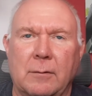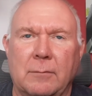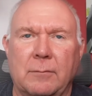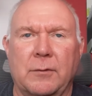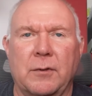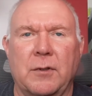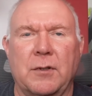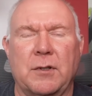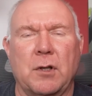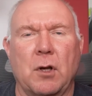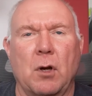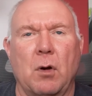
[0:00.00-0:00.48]

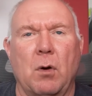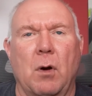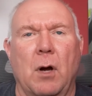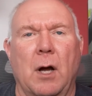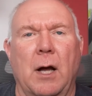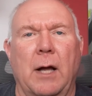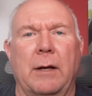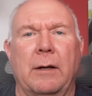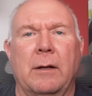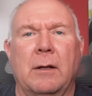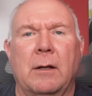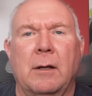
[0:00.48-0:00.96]
and so
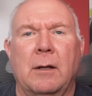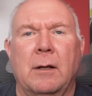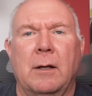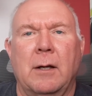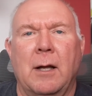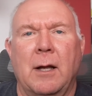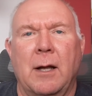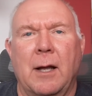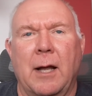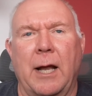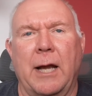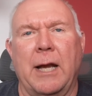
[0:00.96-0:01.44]
on.
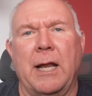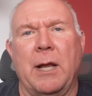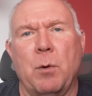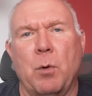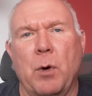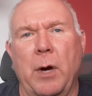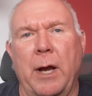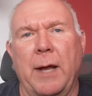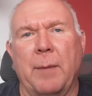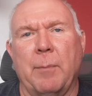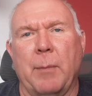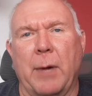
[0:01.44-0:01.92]

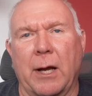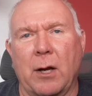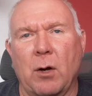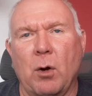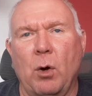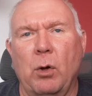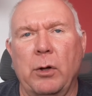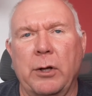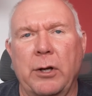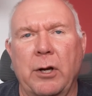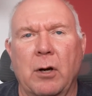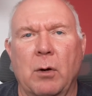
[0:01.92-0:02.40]
Anyway, my
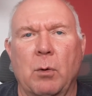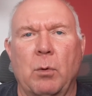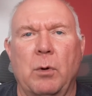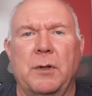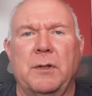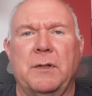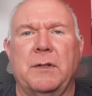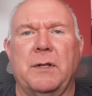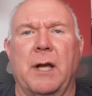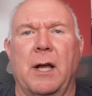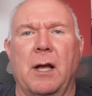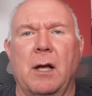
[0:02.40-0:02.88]
goal here
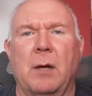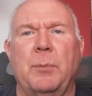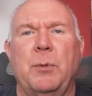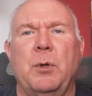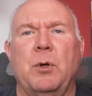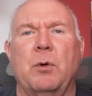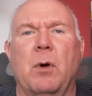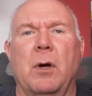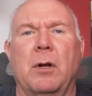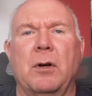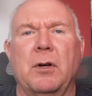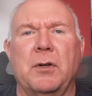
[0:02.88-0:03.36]
was to help
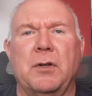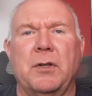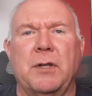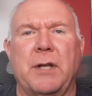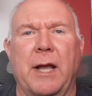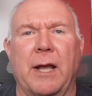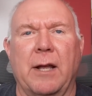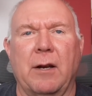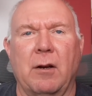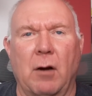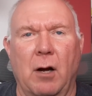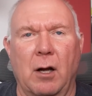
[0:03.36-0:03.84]
you
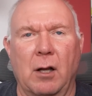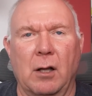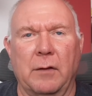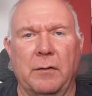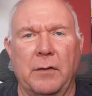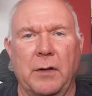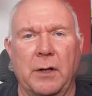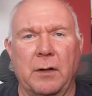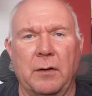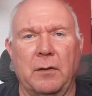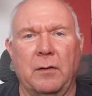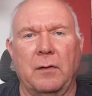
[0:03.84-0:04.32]
understand all of
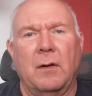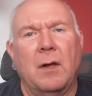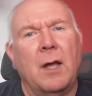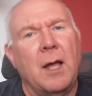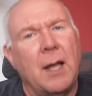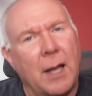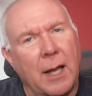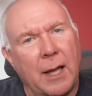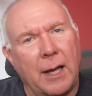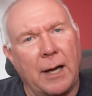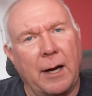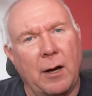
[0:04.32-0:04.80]
this,
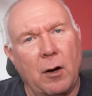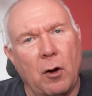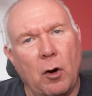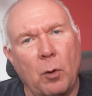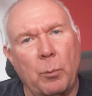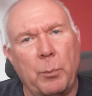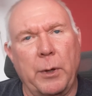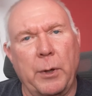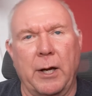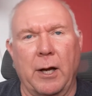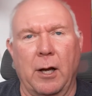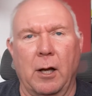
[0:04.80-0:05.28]
and I
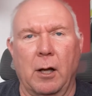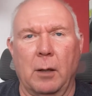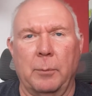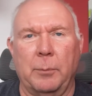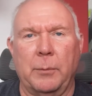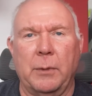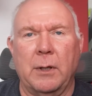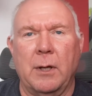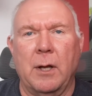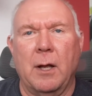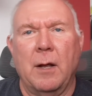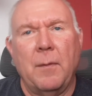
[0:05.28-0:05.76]
hope it
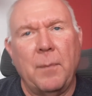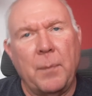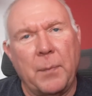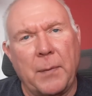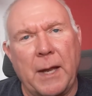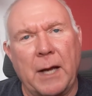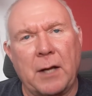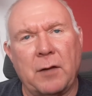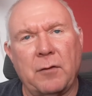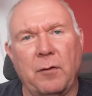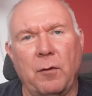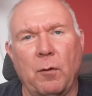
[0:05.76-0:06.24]
helped.
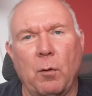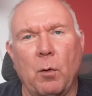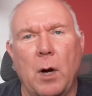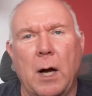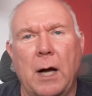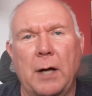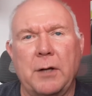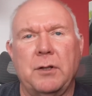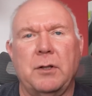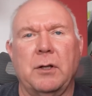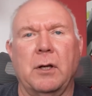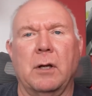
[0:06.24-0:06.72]
Thanks for
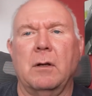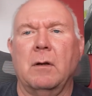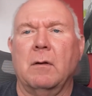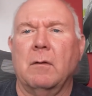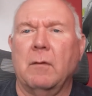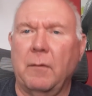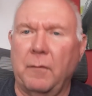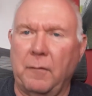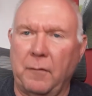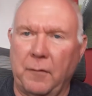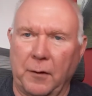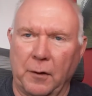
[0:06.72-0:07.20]
watching.
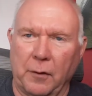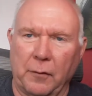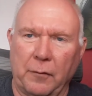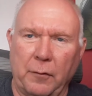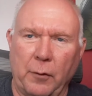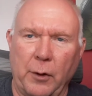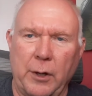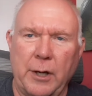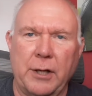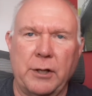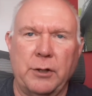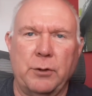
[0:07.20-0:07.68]
Feel
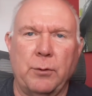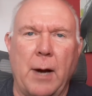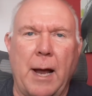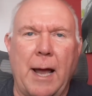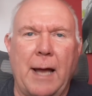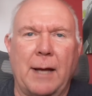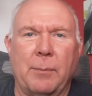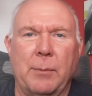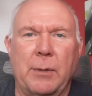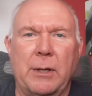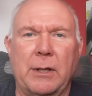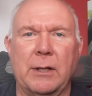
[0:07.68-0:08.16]
free to
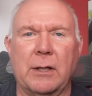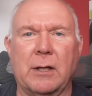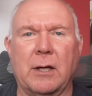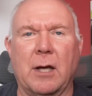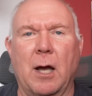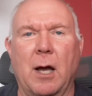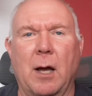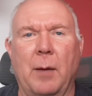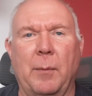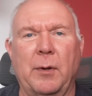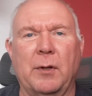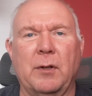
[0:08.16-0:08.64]
drag me in the
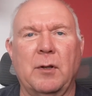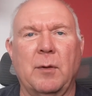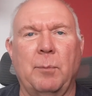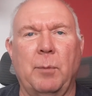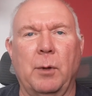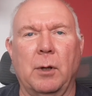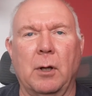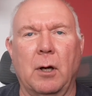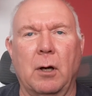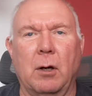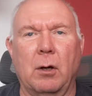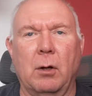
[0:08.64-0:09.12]
comments
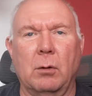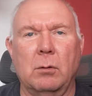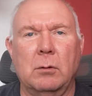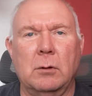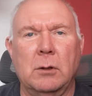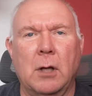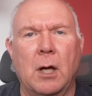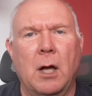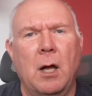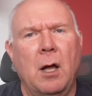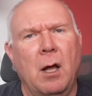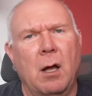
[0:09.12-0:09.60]
below.
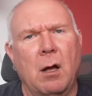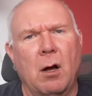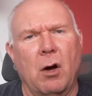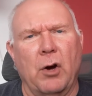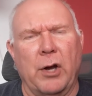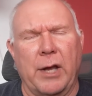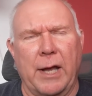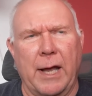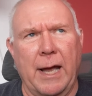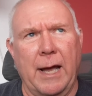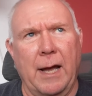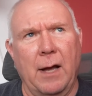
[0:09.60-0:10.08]

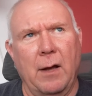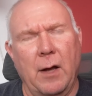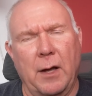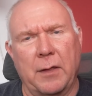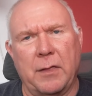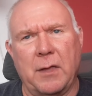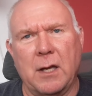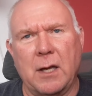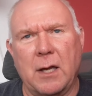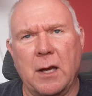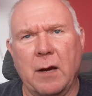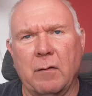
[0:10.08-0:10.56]
Well, yeah, I
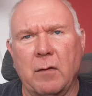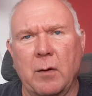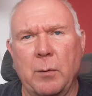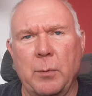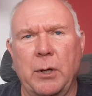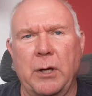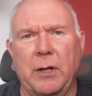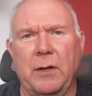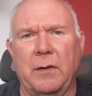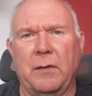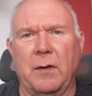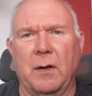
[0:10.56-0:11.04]
think
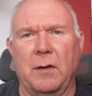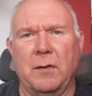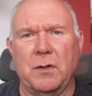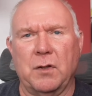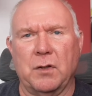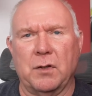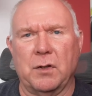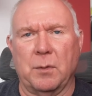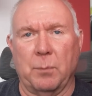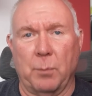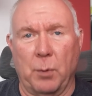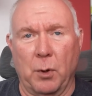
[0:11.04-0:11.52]
everybody says
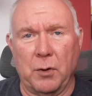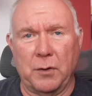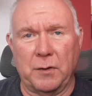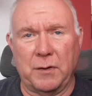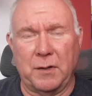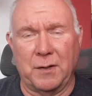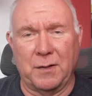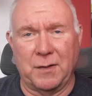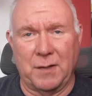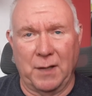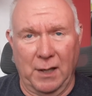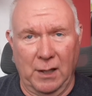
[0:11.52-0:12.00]
you're supposed
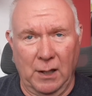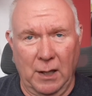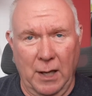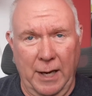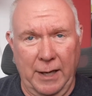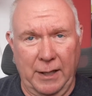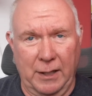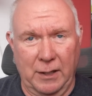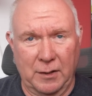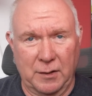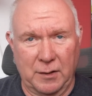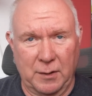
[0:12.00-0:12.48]
to say
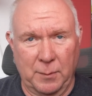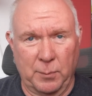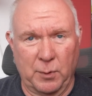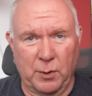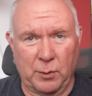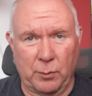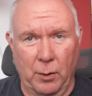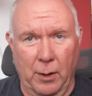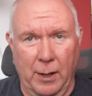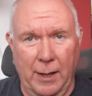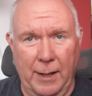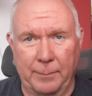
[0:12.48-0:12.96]
like and
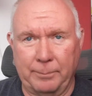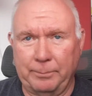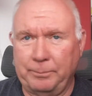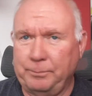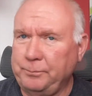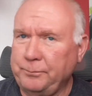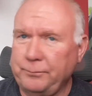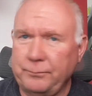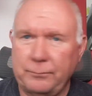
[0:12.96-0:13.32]
subscribe.